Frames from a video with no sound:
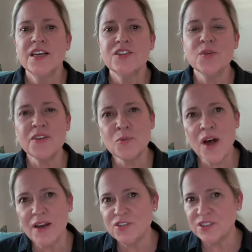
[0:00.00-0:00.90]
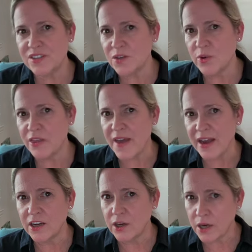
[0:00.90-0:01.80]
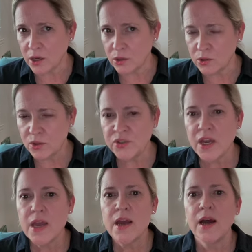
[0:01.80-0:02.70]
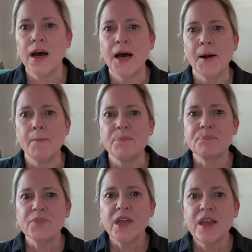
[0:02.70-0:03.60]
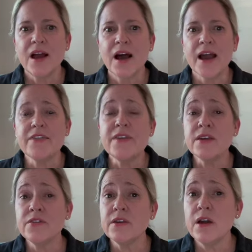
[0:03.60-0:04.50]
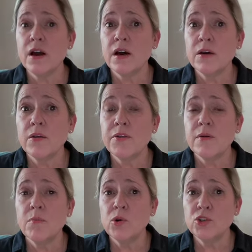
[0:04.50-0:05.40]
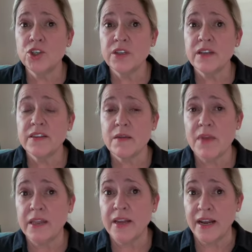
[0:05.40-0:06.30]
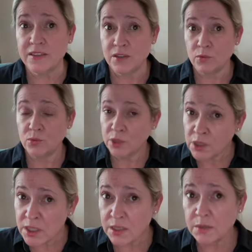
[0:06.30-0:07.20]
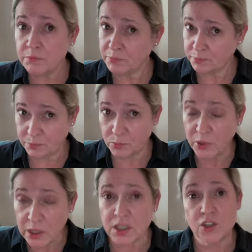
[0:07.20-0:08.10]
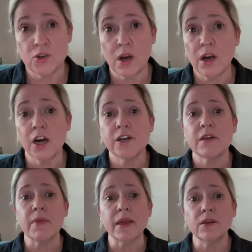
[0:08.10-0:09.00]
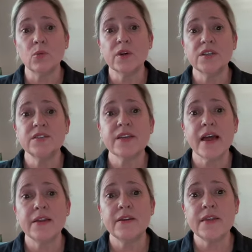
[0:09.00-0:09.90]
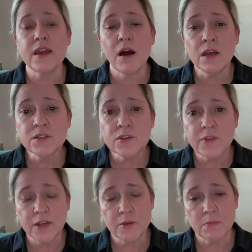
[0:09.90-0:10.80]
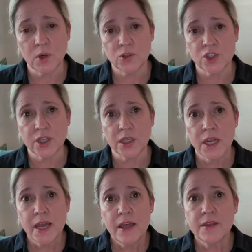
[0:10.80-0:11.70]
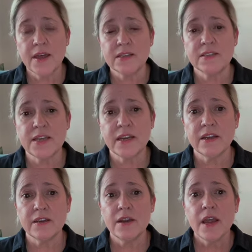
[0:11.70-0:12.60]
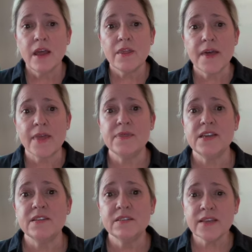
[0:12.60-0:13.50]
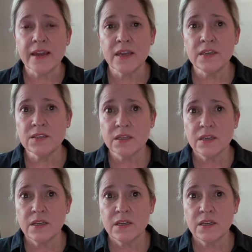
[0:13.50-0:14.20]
So I think we'll have to see where that goes. I think the motion that they made that has a really, really strong argument was that they also filed a motion that stated that the second